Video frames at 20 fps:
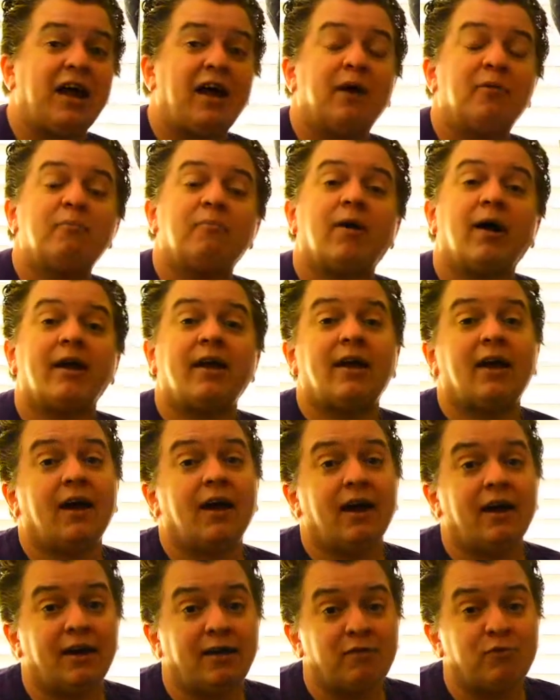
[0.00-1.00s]
My
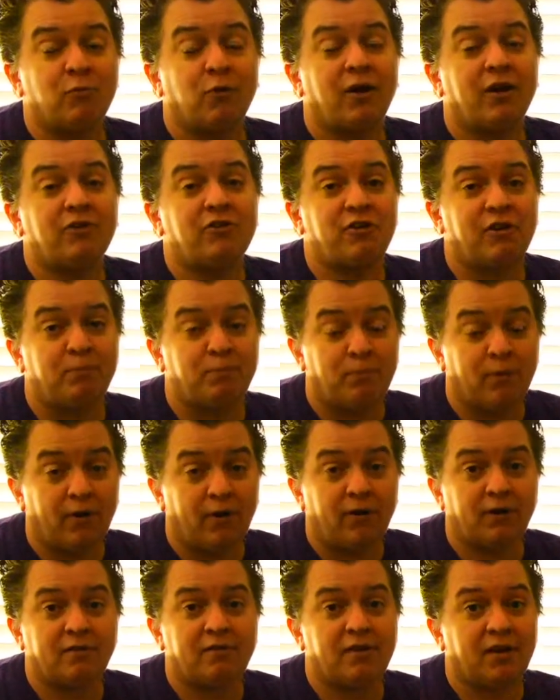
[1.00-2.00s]
cat is watching
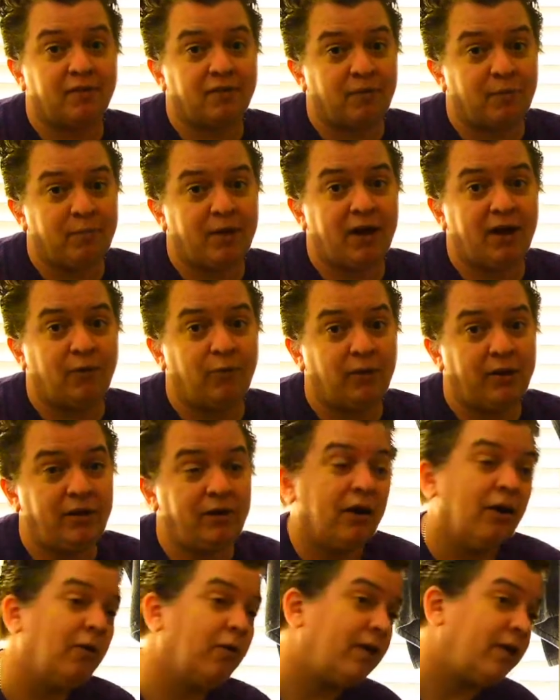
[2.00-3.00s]
birds out the back
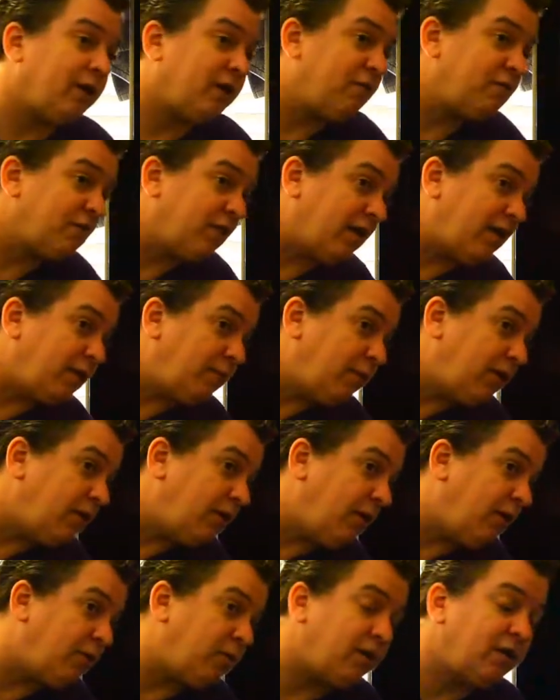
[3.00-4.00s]
window, and he's letting me
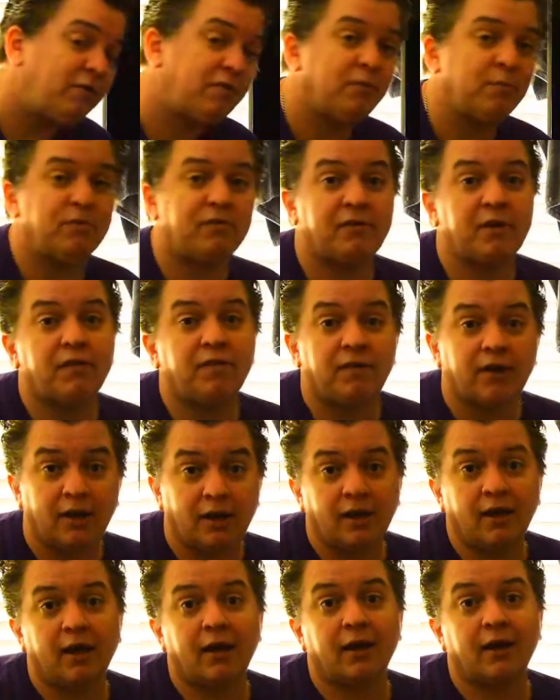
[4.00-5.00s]
know he's upset that he
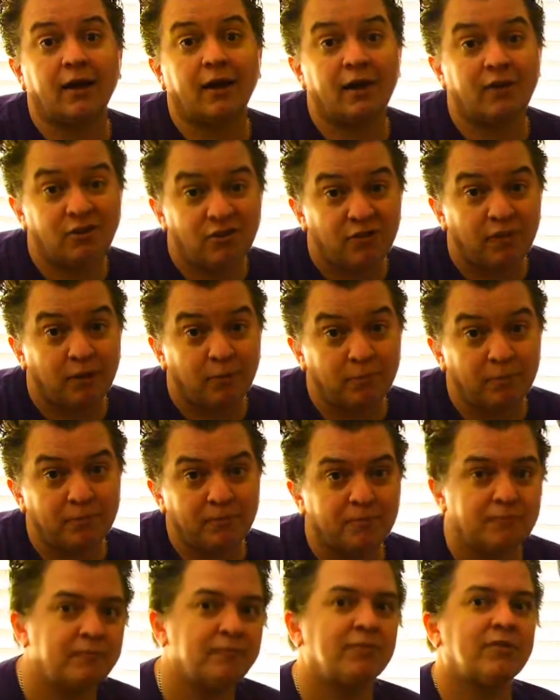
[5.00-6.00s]
can't catch
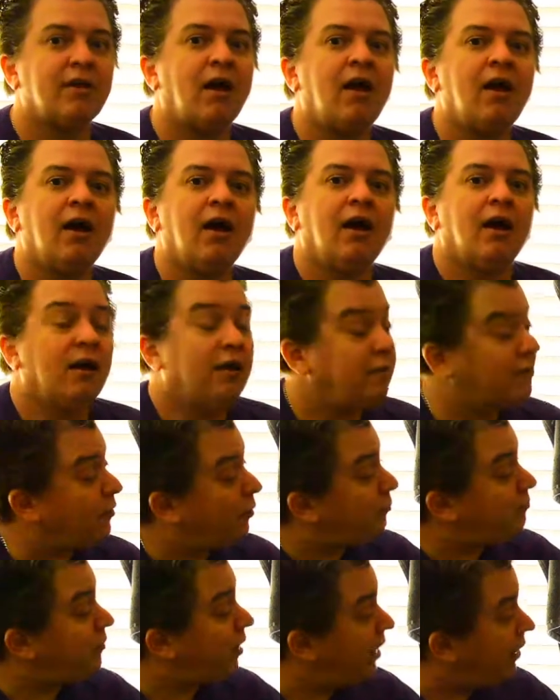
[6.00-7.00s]
them. So
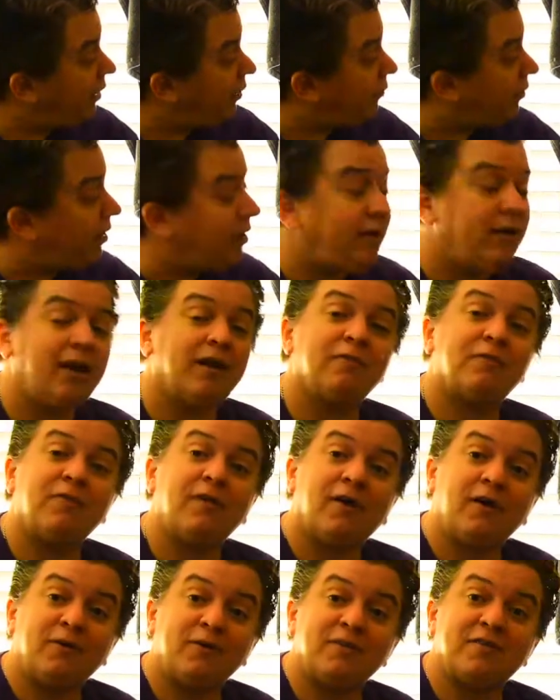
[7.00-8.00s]
anyway, if
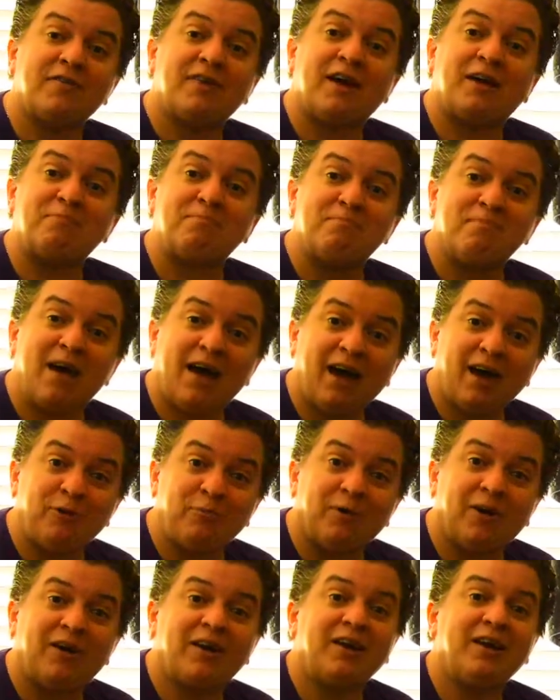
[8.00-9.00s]
that
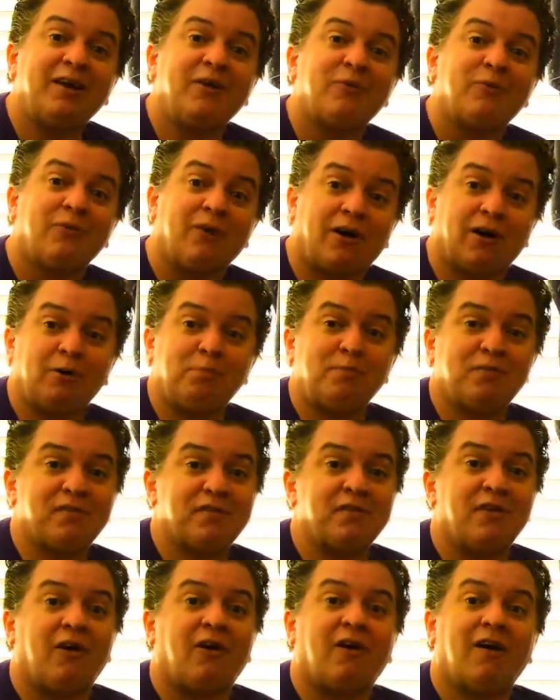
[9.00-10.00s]
magma
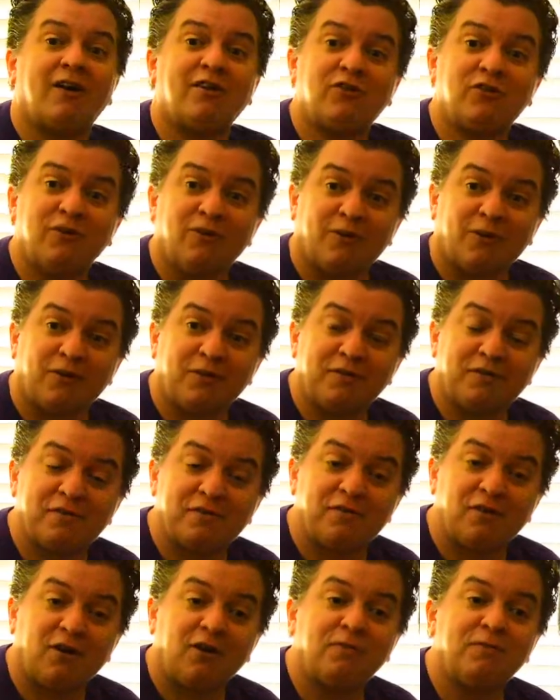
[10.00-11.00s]
erupts onto Earth's
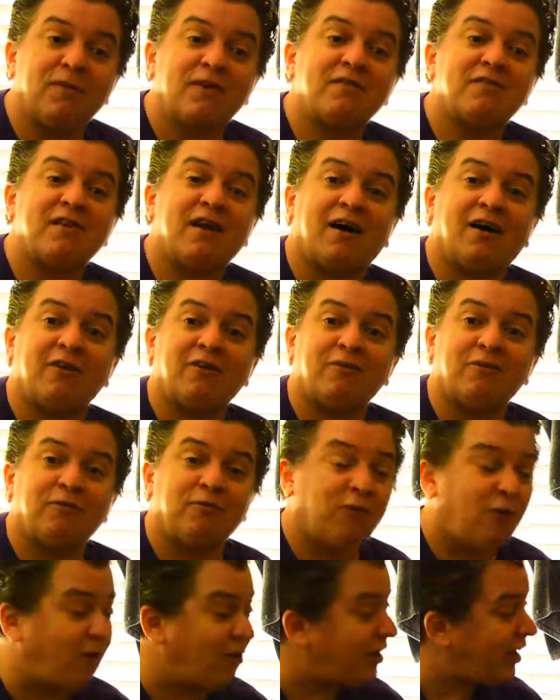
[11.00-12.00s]
surface out of a
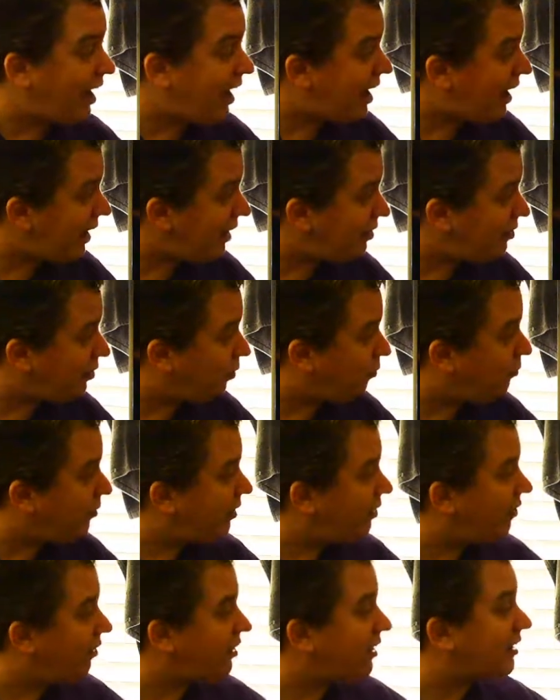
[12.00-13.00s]
volcano, we
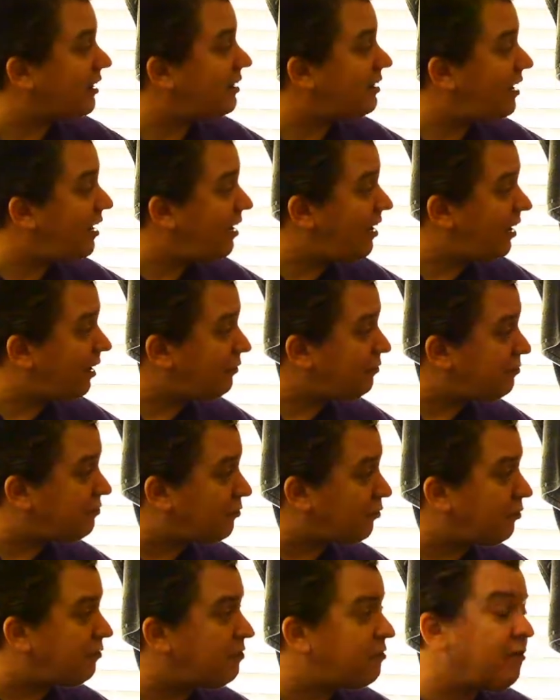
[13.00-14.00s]
call it an
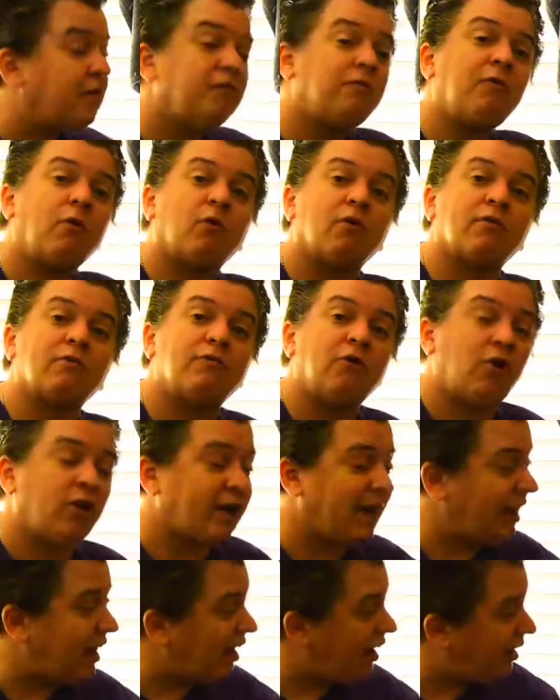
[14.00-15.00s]
extrusive or
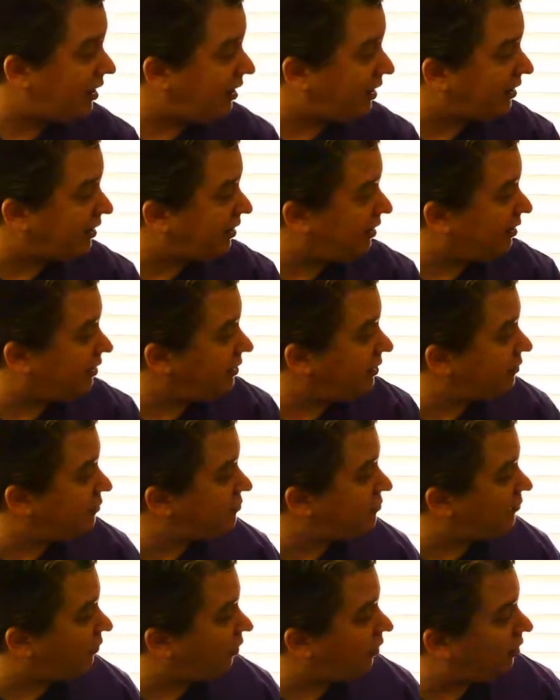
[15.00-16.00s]
volcanic
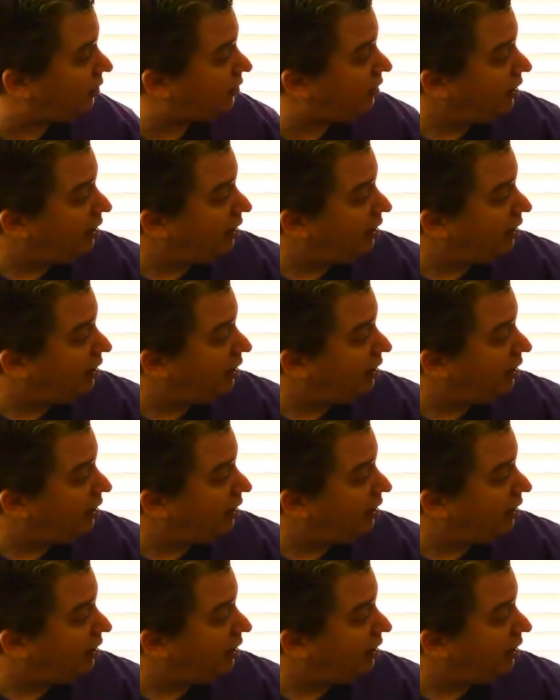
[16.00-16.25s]
igneous rock.